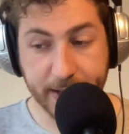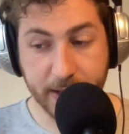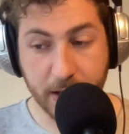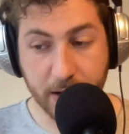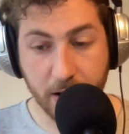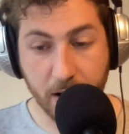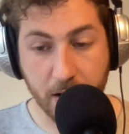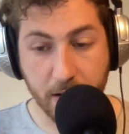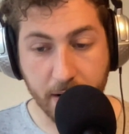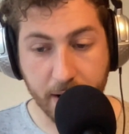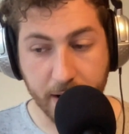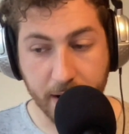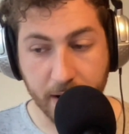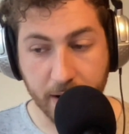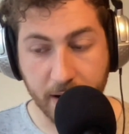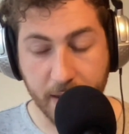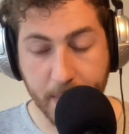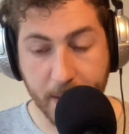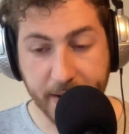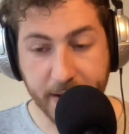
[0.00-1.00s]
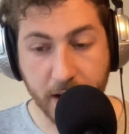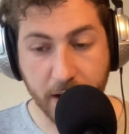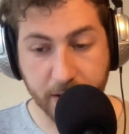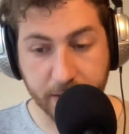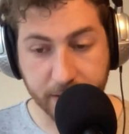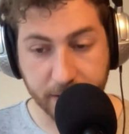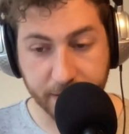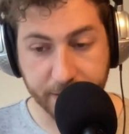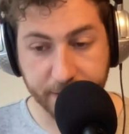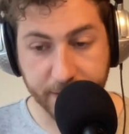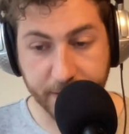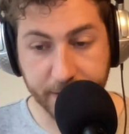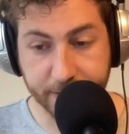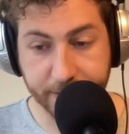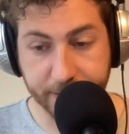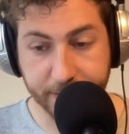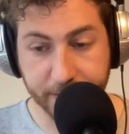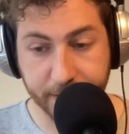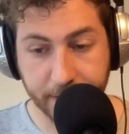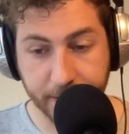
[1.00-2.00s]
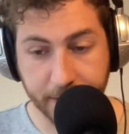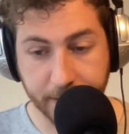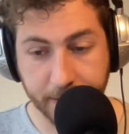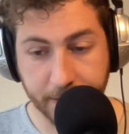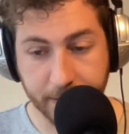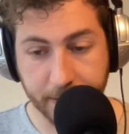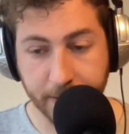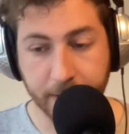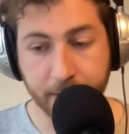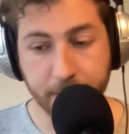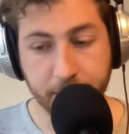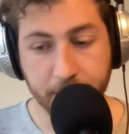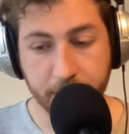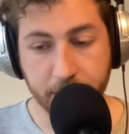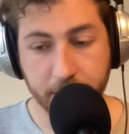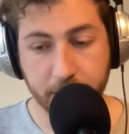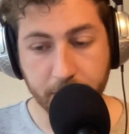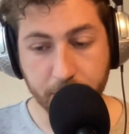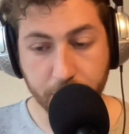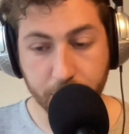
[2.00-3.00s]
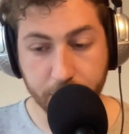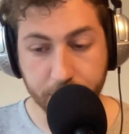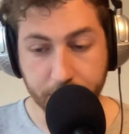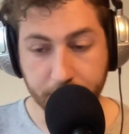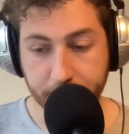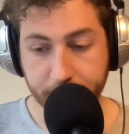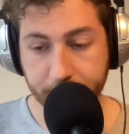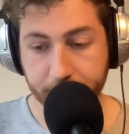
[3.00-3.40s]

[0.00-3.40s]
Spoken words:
the coroner and the doctor first. Good.